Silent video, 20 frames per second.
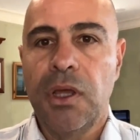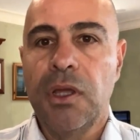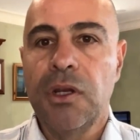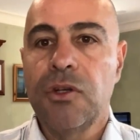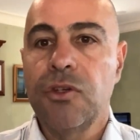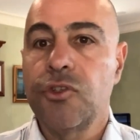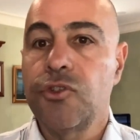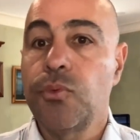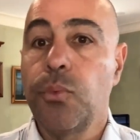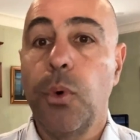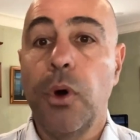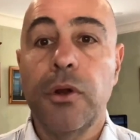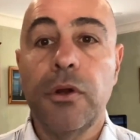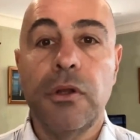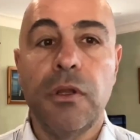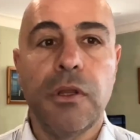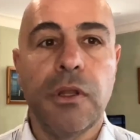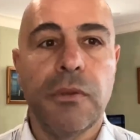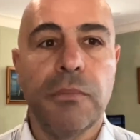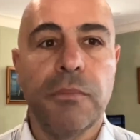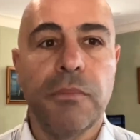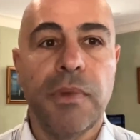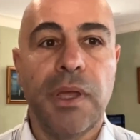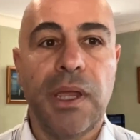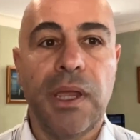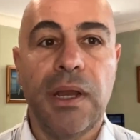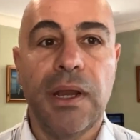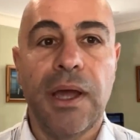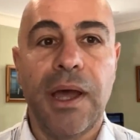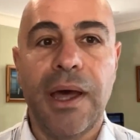to swaddle them
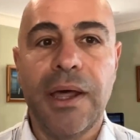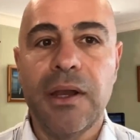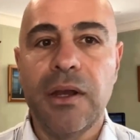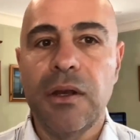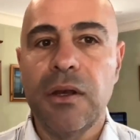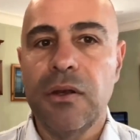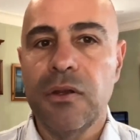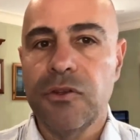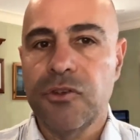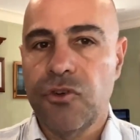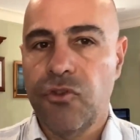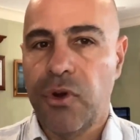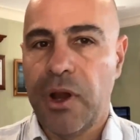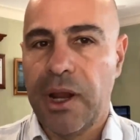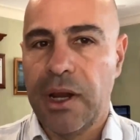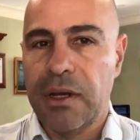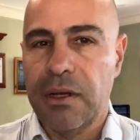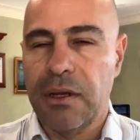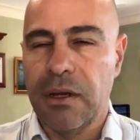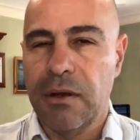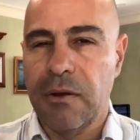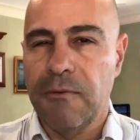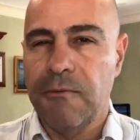in undistracted,